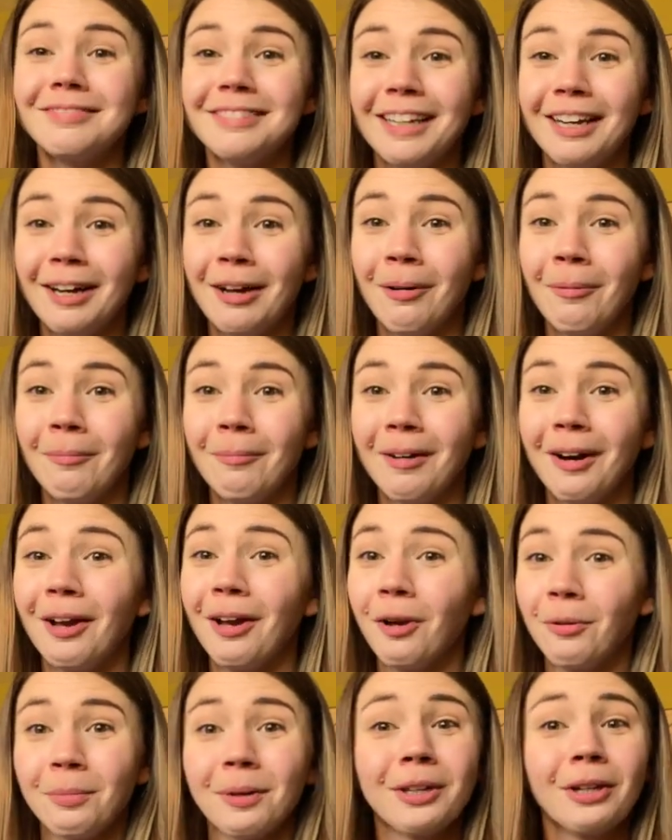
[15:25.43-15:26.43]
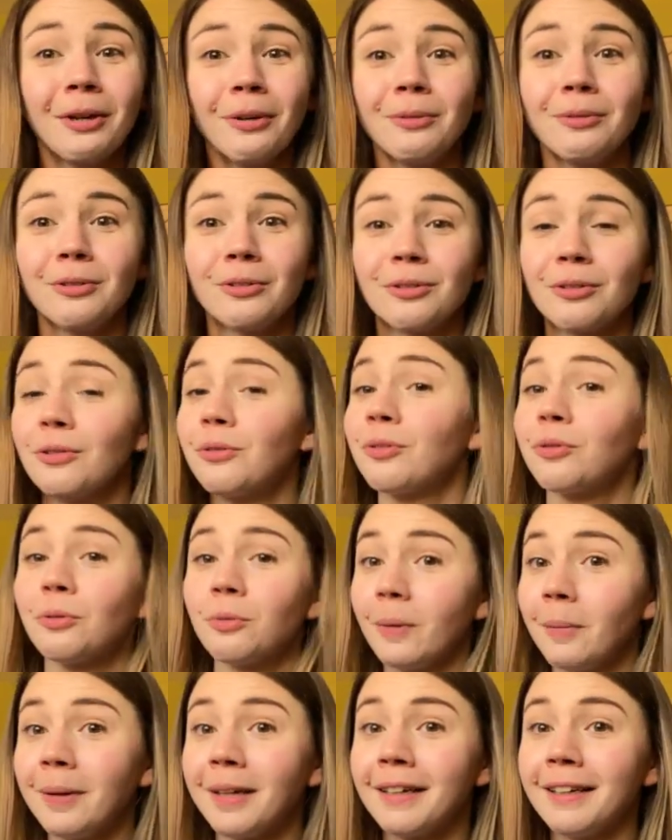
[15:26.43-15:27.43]
I hope it goes as sort of
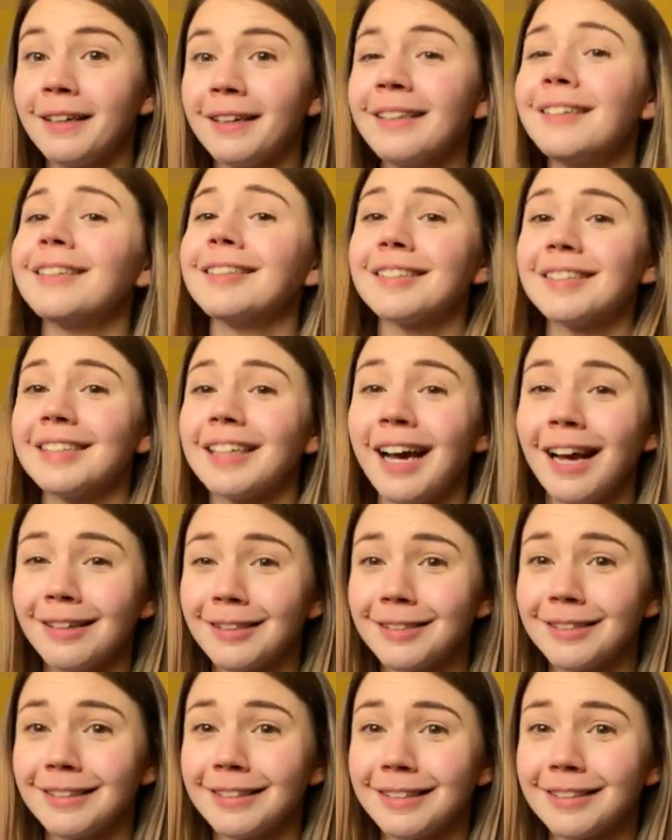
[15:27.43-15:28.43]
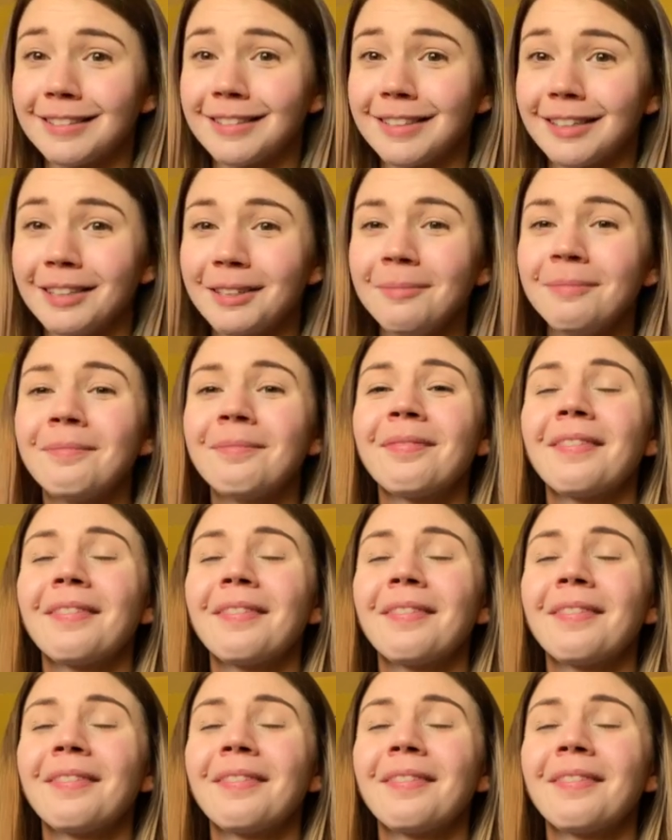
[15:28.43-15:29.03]
swimmingly as it has done this time.